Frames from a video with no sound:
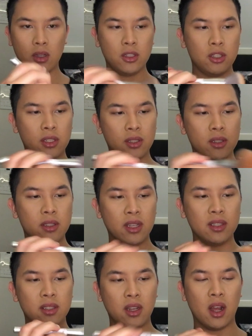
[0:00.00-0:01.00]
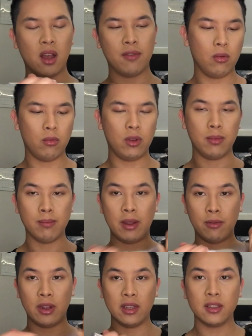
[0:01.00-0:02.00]
just dust it off with my
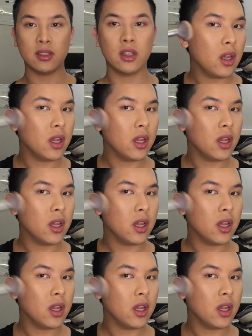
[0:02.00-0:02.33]
wrist,